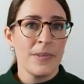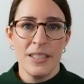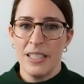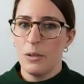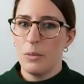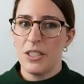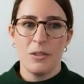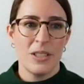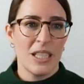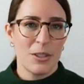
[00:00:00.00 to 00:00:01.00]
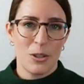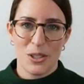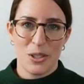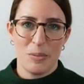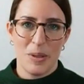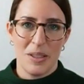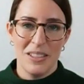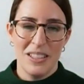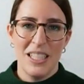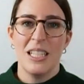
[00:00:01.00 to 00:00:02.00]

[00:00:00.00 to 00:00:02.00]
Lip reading: Now, we don't have a crystal ball,